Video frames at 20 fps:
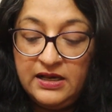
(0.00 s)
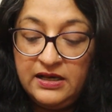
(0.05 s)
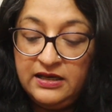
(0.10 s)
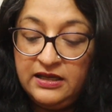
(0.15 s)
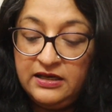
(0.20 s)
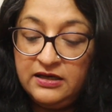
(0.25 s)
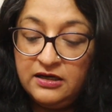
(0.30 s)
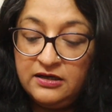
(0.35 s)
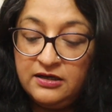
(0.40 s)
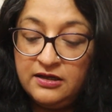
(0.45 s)

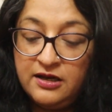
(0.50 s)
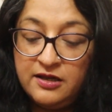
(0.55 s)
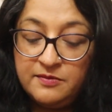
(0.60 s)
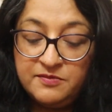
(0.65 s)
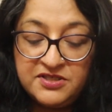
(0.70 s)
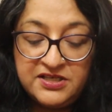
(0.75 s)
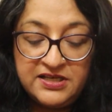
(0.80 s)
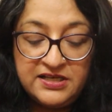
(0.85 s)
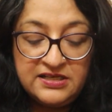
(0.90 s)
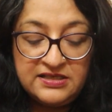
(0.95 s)
Lena
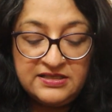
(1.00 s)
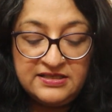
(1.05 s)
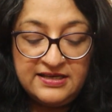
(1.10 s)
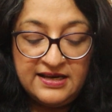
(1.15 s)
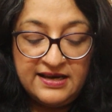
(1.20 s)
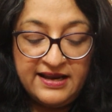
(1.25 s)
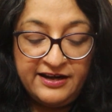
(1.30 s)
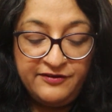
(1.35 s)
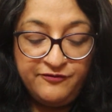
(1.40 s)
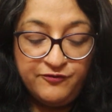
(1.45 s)
Dunham says,
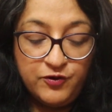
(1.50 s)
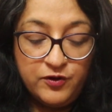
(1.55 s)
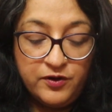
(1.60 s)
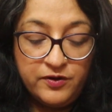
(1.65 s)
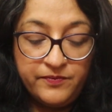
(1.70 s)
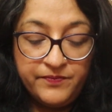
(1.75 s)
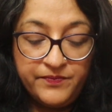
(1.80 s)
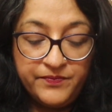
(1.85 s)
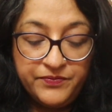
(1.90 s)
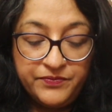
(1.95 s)
delightful.
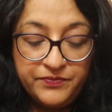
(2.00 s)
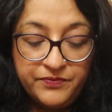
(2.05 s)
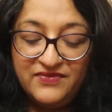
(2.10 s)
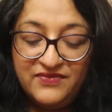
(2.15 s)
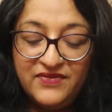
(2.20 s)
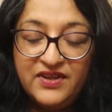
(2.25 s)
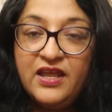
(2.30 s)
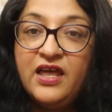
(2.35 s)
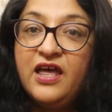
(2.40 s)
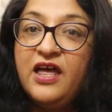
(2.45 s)

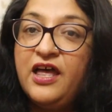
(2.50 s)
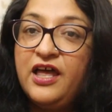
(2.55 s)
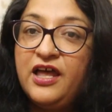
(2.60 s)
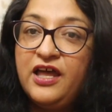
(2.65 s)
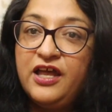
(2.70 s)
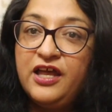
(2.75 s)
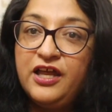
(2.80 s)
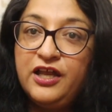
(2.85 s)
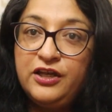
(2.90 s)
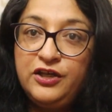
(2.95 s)

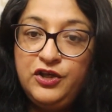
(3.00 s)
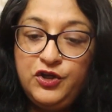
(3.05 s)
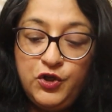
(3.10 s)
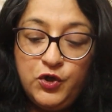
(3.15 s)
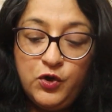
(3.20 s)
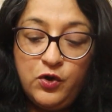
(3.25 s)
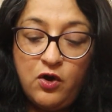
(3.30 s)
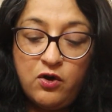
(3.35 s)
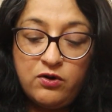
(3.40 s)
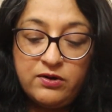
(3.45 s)

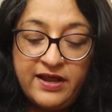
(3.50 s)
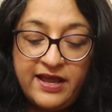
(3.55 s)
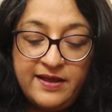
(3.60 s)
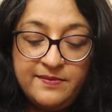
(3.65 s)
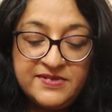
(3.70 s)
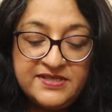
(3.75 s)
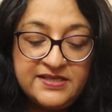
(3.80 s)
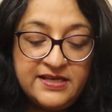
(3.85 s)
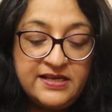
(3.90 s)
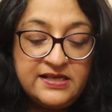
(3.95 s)
New York
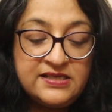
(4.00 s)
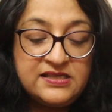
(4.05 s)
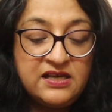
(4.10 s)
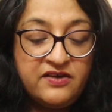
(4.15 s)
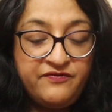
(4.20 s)
Times says,